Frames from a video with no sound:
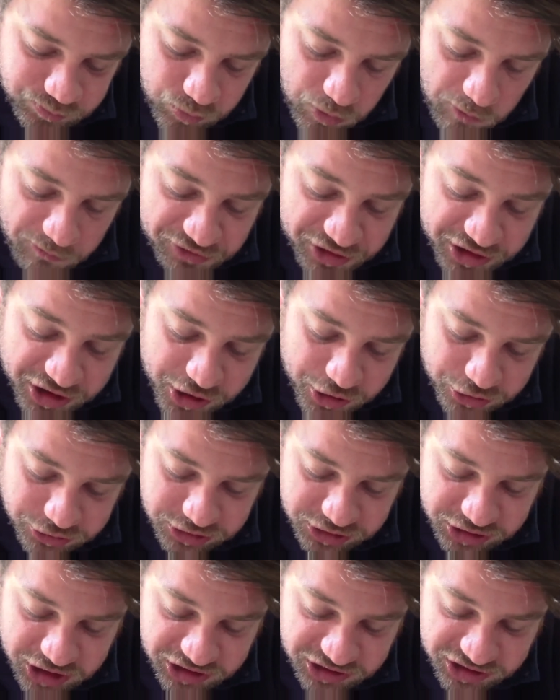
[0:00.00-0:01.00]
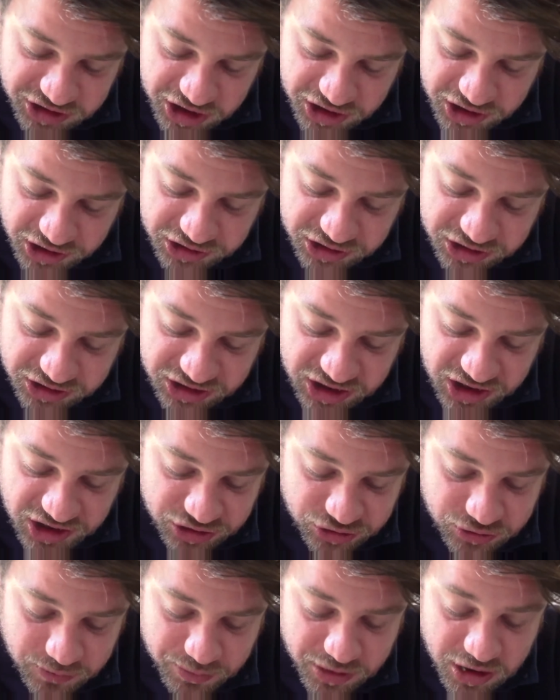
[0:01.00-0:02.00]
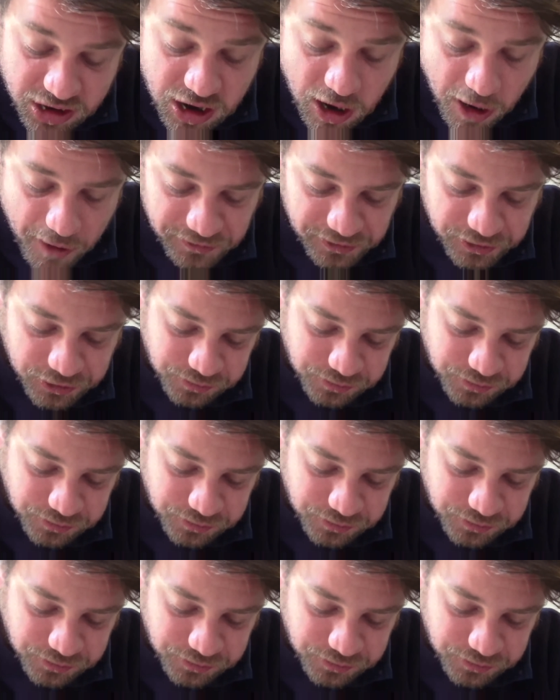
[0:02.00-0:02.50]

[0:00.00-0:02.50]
videos, they say that is a little bit long.